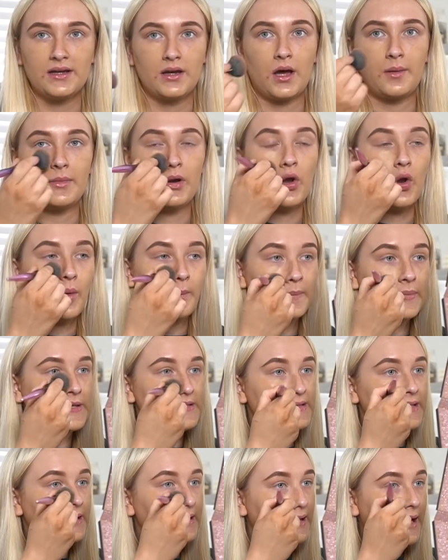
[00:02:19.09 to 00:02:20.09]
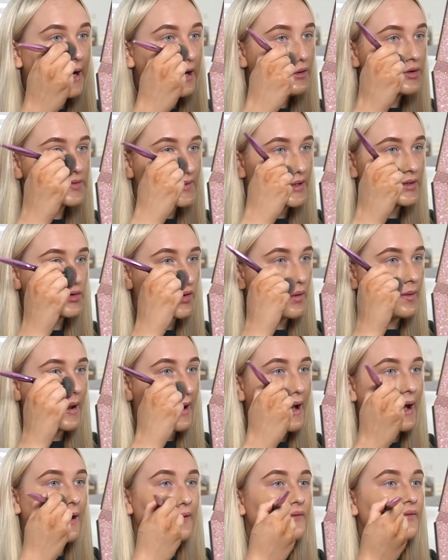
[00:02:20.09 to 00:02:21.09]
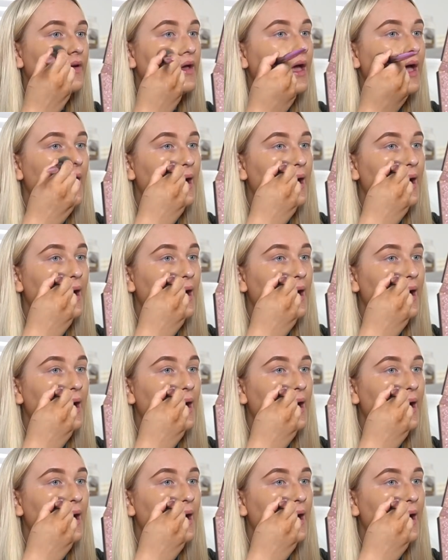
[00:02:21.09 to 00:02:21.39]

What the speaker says: I'm a lot busier now, so I don't have